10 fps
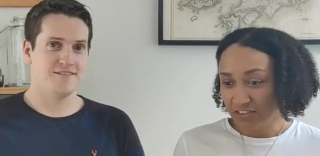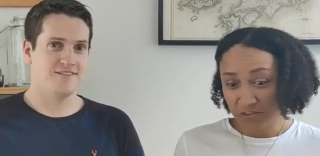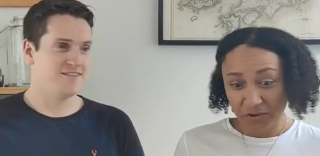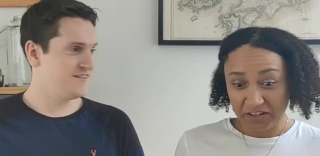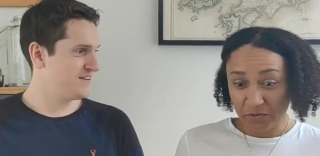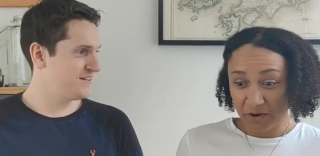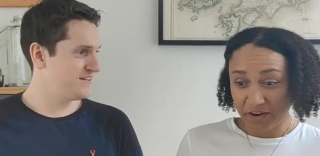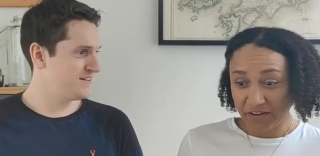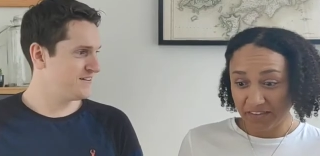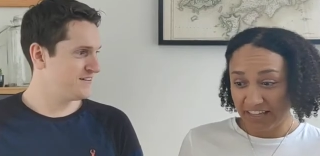Speaker 1: Is there
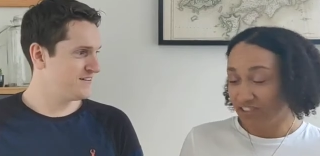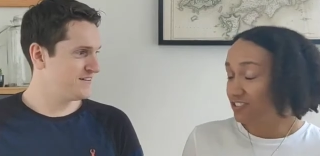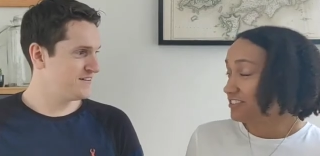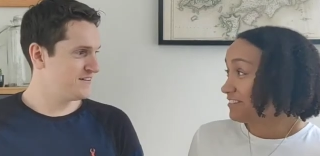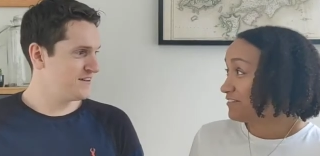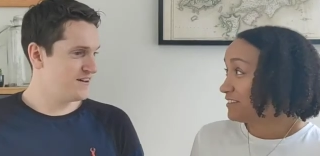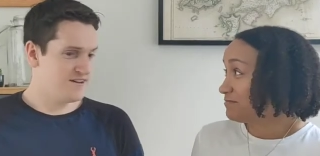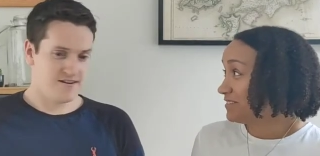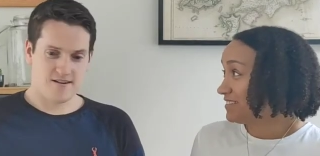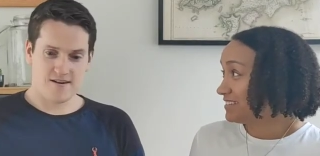anywhere that I should start from?
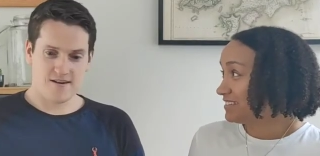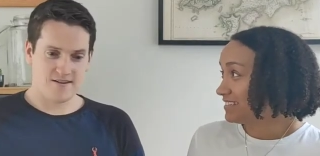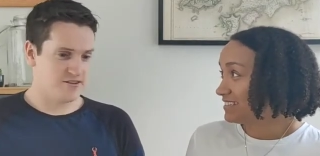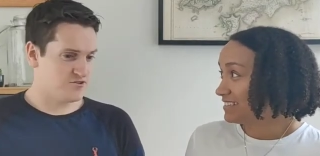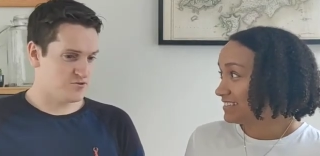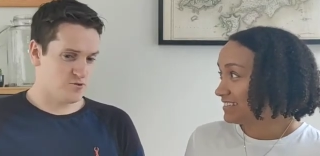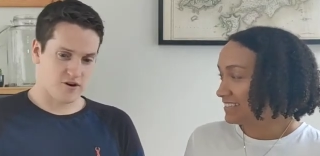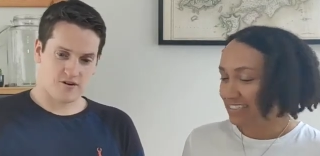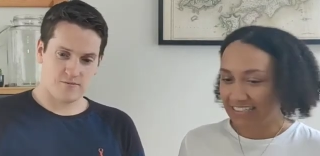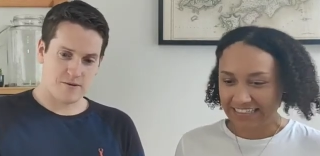
Speaker 2: I think just
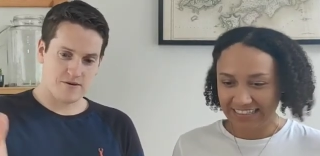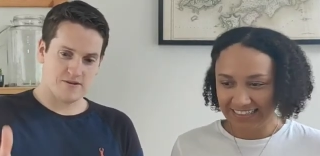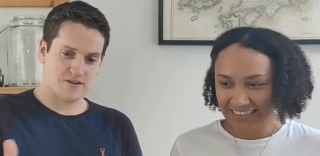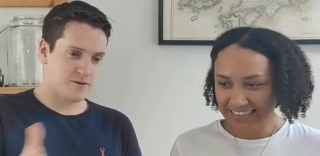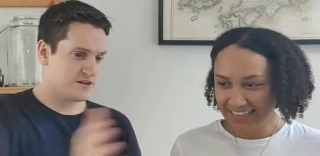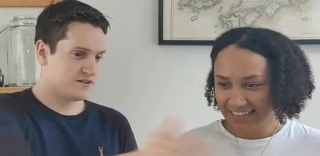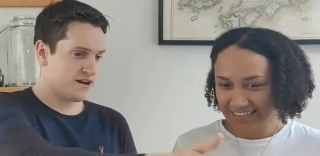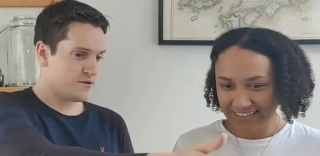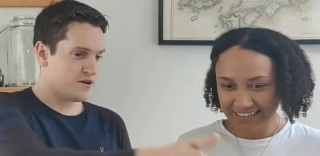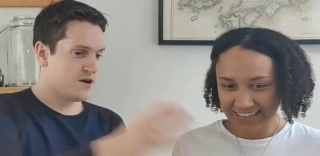work maybe this way to
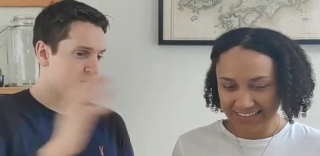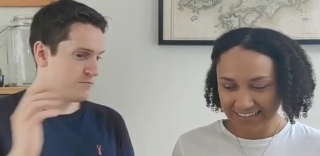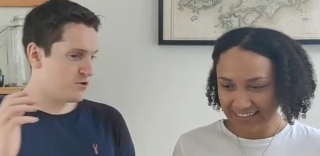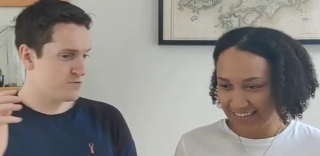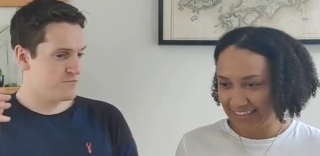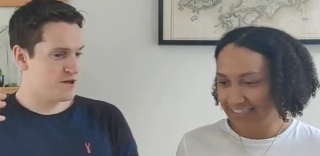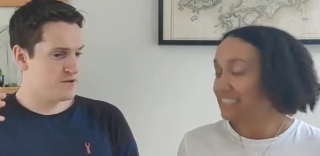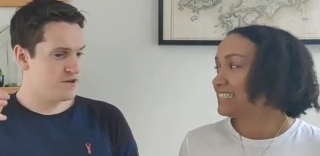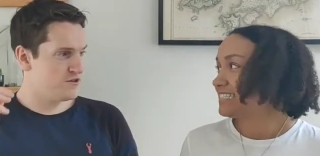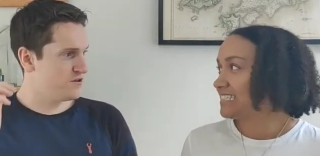that way. Put
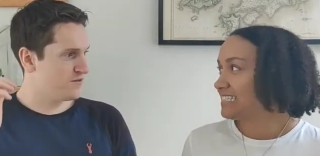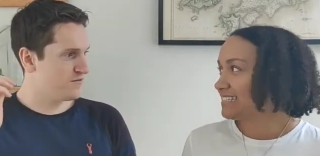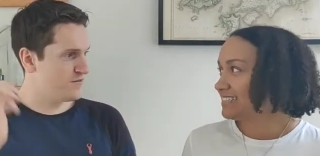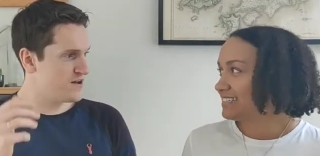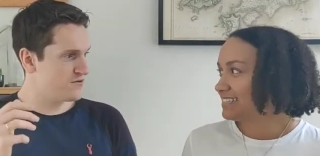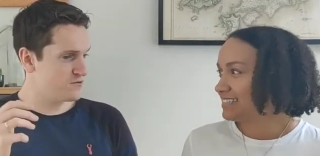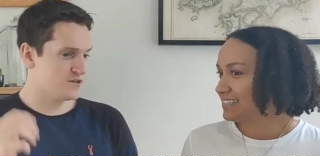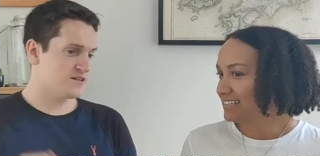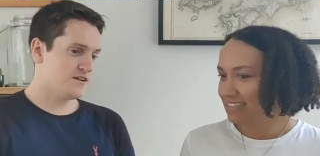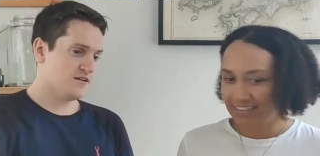maybe your favorite
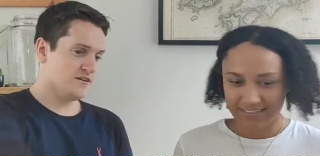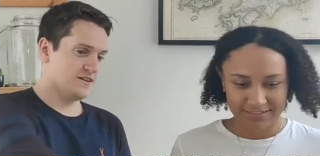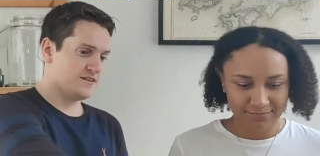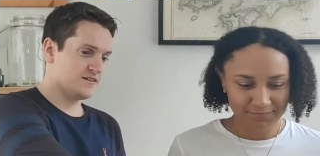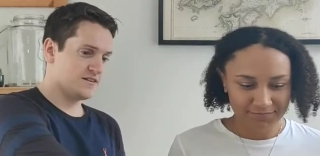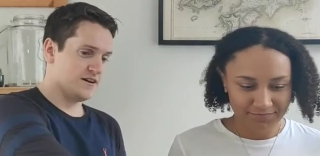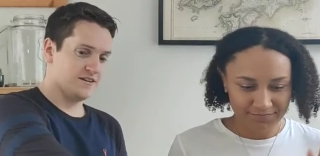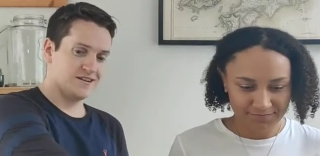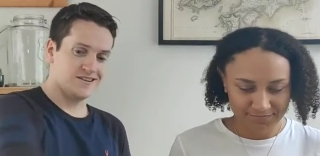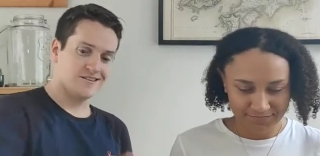whiskey on this side
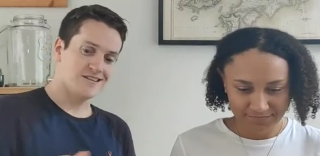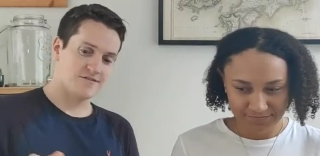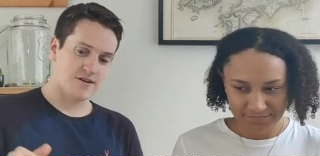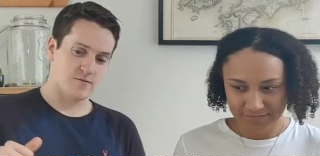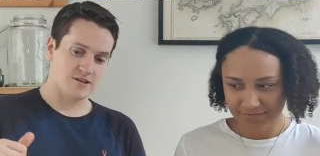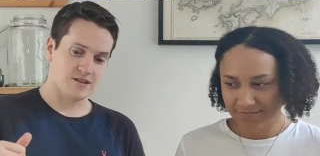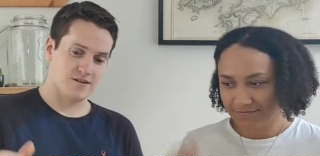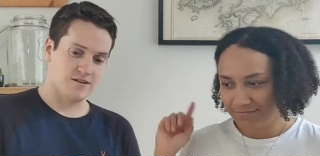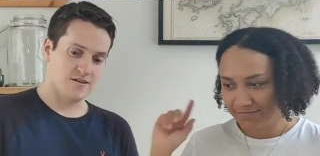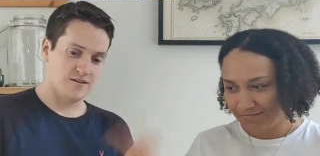and your least favorite whiskey
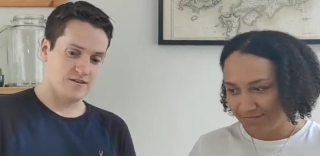on